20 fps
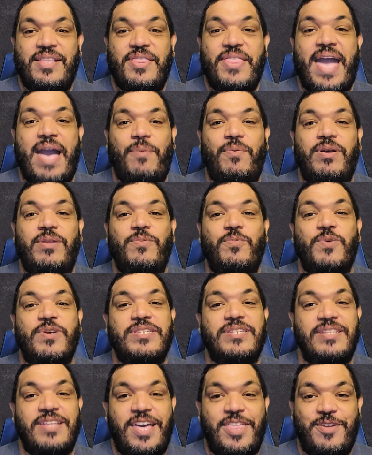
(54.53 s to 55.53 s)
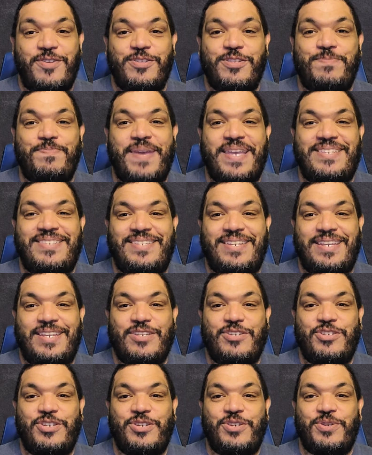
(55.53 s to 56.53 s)
That one was another spacing
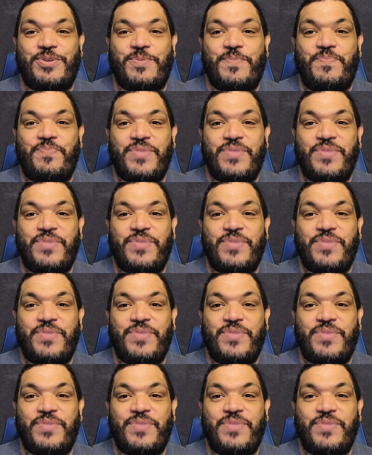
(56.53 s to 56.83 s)
issue.